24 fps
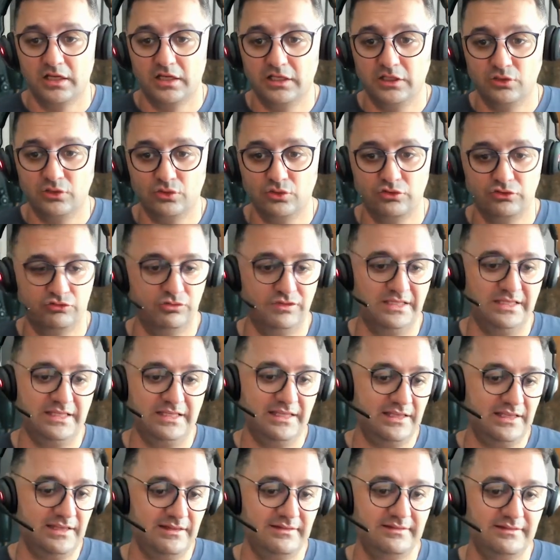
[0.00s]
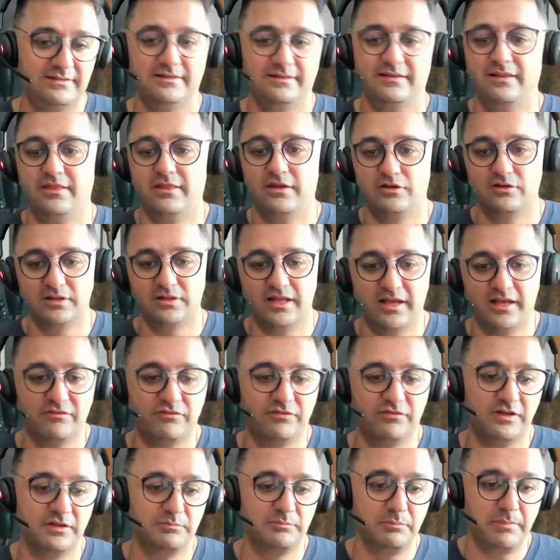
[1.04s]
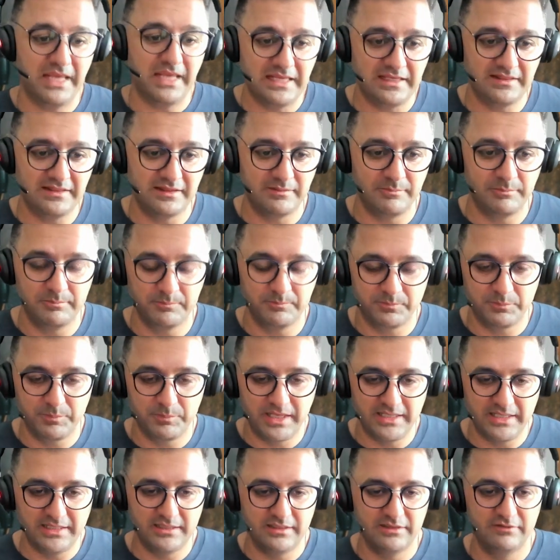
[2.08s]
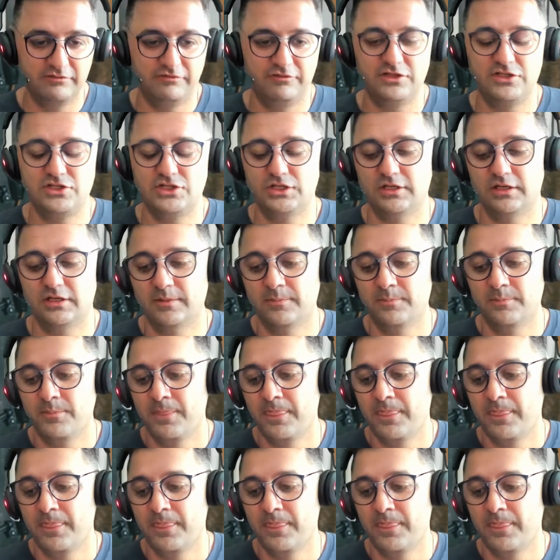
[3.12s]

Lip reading: in order to ease their life and make it efficient.